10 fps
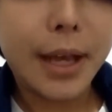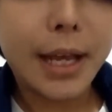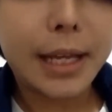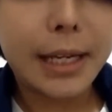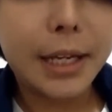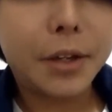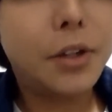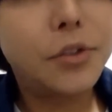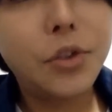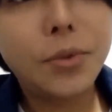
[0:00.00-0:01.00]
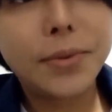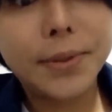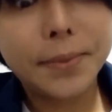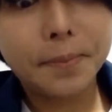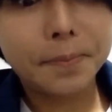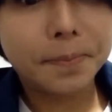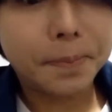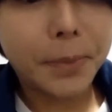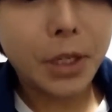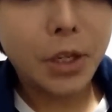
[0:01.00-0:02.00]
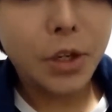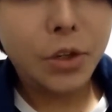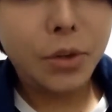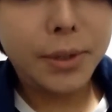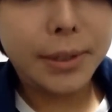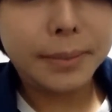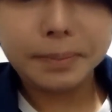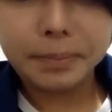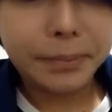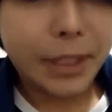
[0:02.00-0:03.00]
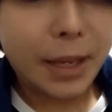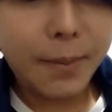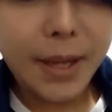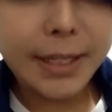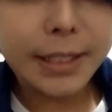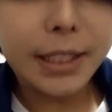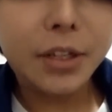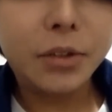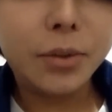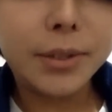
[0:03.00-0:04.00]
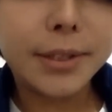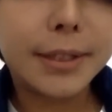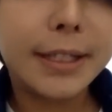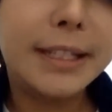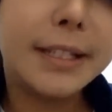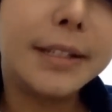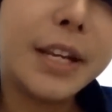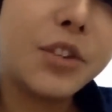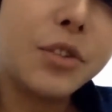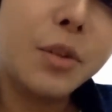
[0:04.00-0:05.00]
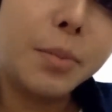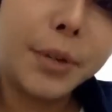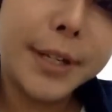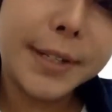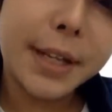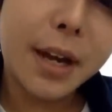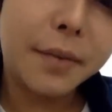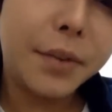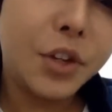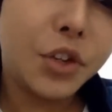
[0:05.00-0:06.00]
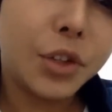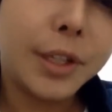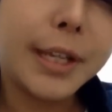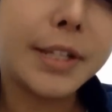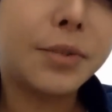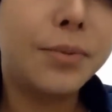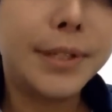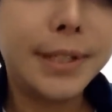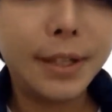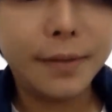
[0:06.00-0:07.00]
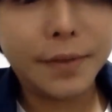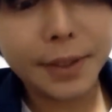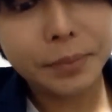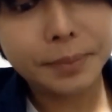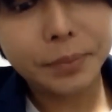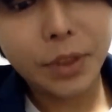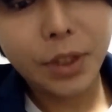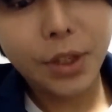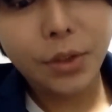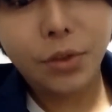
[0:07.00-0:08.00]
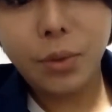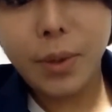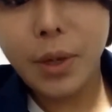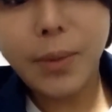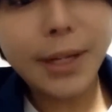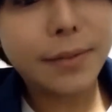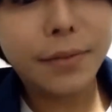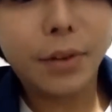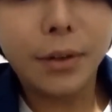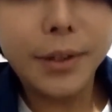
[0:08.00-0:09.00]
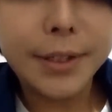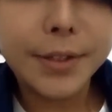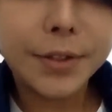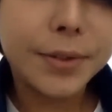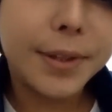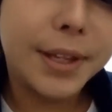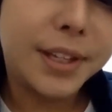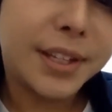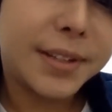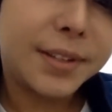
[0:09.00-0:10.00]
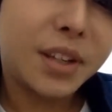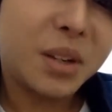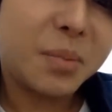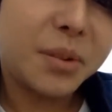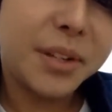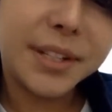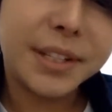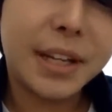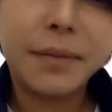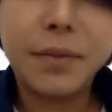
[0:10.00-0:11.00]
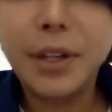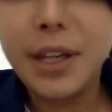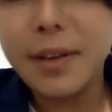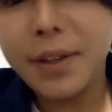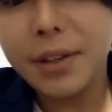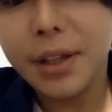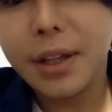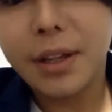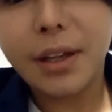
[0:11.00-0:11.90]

and click on news, you would immediately note the international press coverage he has received. Do we want foreigners to think that Singapore is an unforgiving,